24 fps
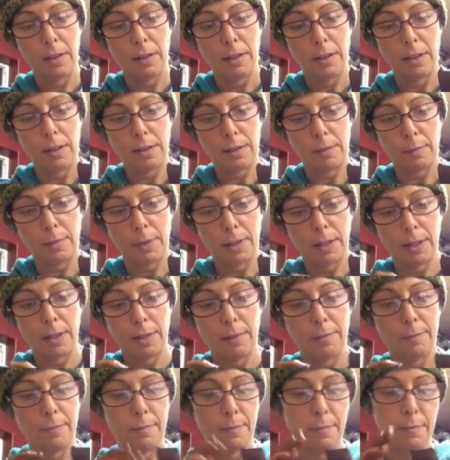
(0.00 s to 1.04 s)
because I'm going to
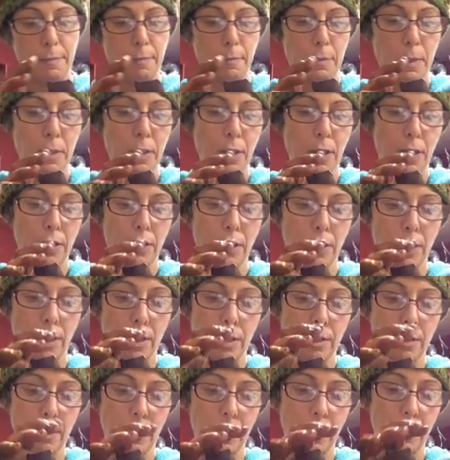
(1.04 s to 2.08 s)
be touching it.
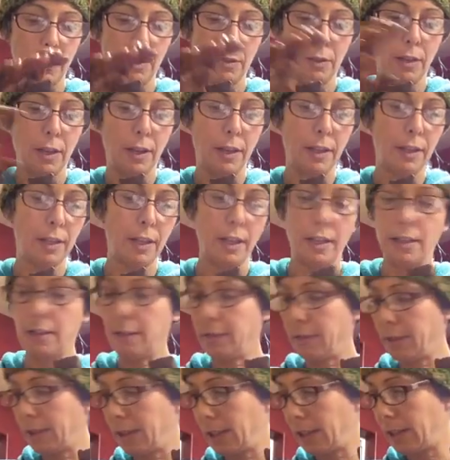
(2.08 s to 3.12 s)
I can do that at the end
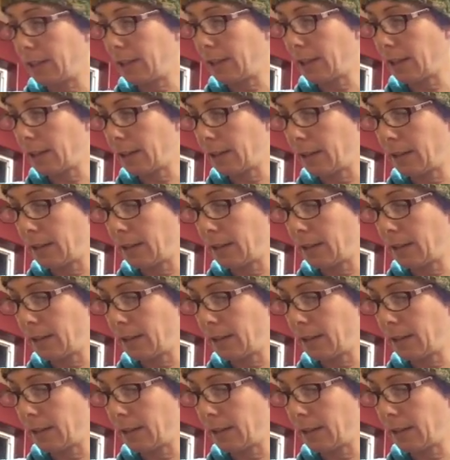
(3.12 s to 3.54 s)
if it needs it.